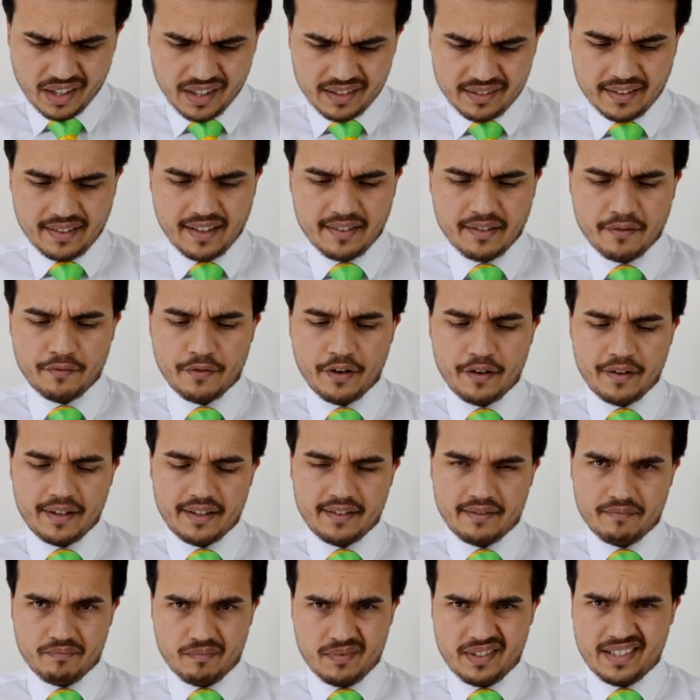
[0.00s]
this has a very
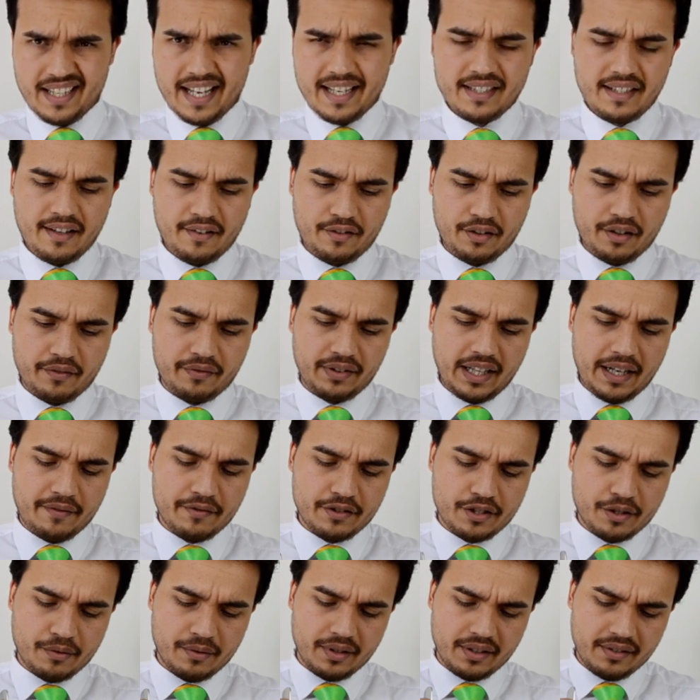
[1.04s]
zesty sort of flavor
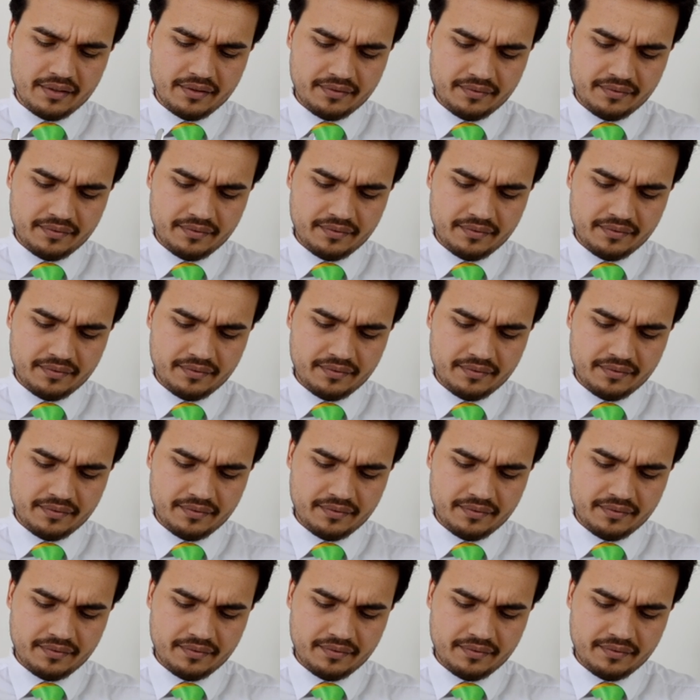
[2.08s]
to it.